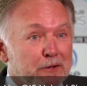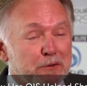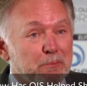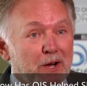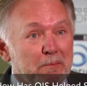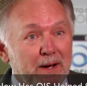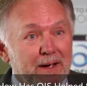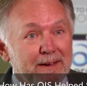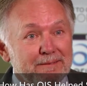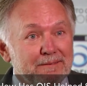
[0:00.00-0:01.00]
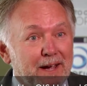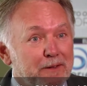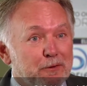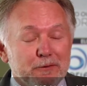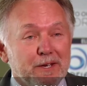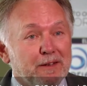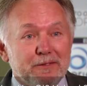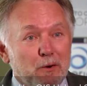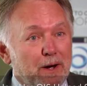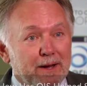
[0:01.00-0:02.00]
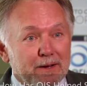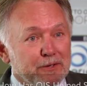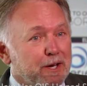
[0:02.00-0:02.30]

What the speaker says: This is probably my 9th or 10th OIS.